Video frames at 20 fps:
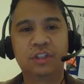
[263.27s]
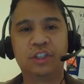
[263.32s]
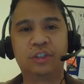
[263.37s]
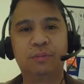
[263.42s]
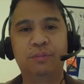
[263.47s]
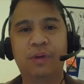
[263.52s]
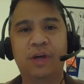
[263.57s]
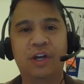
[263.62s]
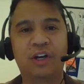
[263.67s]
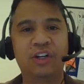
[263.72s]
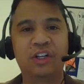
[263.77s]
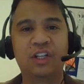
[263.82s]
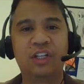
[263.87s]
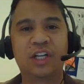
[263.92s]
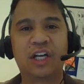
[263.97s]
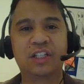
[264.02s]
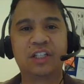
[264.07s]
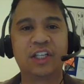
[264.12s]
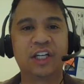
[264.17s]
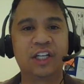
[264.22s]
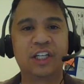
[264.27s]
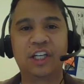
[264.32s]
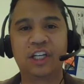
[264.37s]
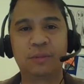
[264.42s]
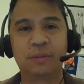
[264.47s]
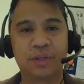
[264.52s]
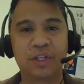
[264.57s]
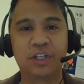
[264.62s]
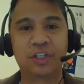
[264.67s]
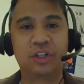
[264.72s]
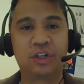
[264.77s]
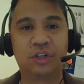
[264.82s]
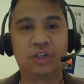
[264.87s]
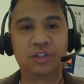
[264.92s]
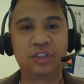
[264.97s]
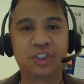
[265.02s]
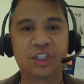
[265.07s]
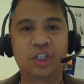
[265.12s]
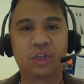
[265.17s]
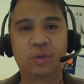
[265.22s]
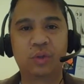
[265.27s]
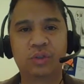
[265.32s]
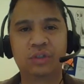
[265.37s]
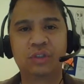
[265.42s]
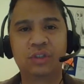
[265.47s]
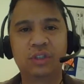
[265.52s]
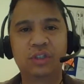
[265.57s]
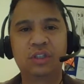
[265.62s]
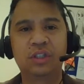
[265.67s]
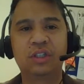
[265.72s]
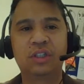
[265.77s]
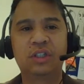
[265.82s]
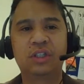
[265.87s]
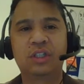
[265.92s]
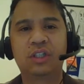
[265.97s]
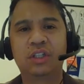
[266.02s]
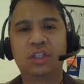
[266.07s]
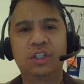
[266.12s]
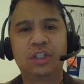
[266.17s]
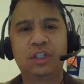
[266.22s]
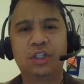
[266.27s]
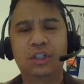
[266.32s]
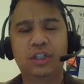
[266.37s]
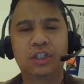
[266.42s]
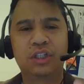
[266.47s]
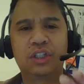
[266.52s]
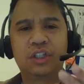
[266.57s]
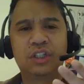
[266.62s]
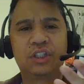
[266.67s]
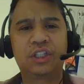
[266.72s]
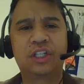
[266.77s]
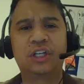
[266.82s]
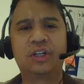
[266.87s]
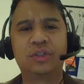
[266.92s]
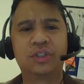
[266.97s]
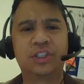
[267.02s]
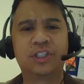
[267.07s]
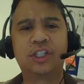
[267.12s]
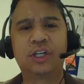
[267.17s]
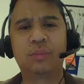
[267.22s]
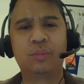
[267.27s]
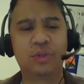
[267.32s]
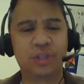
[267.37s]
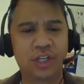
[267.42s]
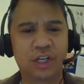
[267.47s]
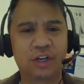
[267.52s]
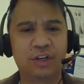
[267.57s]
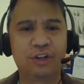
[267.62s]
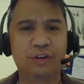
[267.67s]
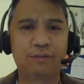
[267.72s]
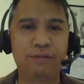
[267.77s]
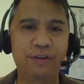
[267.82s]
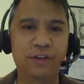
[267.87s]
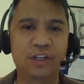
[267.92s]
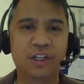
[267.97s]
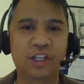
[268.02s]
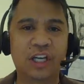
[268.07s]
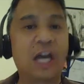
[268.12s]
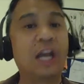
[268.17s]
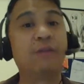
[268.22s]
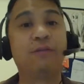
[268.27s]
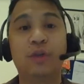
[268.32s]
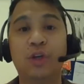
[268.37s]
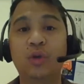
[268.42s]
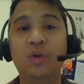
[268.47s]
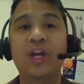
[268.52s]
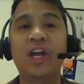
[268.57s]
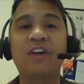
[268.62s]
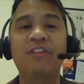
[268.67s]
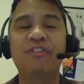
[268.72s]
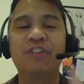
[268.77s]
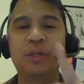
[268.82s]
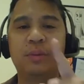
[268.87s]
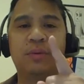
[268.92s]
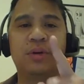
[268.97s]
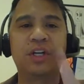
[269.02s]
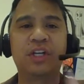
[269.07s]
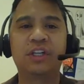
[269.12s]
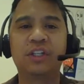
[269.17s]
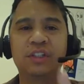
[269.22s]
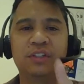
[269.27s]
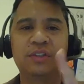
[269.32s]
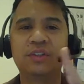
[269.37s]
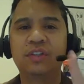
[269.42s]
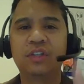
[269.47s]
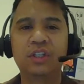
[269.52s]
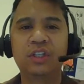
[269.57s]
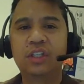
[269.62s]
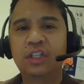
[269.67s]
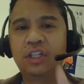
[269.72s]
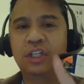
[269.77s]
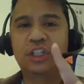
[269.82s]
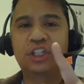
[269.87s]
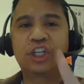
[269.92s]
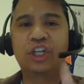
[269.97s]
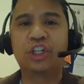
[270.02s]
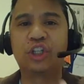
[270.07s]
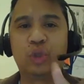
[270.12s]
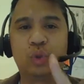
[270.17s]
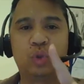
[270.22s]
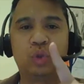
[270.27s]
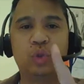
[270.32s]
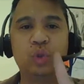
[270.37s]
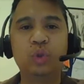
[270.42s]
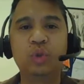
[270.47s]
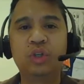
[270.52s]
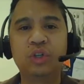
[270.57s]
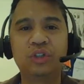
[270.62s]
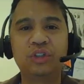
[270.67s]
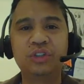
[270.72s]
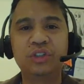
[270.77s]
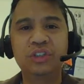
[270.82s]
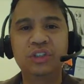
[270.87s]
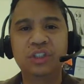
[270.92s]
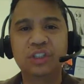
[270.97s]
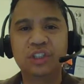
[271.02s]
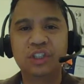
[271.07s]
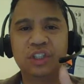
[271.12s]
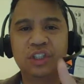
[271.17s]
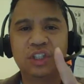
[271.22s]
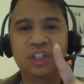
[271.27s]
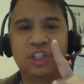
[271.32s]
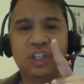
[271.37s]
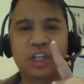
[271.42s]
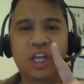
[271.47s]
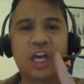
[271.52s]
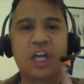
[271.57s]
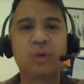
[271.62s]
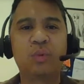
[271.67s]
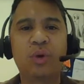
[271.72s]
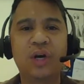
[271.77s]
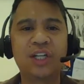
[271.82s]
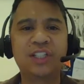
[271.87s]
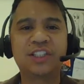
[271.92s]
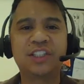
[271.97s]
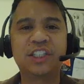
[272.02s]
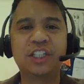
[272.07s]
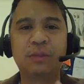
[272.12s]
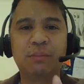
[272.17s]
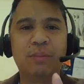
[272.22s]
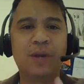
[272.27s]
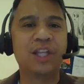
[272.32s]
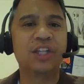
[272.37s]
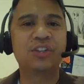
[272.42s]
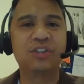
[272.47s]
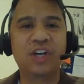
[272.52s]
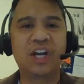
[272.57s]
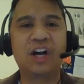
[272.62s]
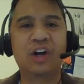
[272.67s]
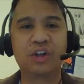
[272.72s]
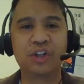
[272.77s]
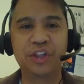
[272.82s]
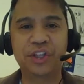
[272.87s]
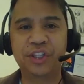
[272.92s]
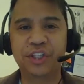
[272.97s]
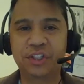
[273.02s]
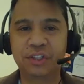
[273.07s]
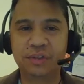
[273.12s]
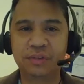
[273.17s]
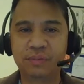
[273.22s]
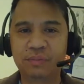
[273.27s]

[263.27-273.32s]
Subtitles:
It's better than not telling anybody at all. So tell someone how you're feeling. And if you don't have anybody telling you, Google NYC mental health.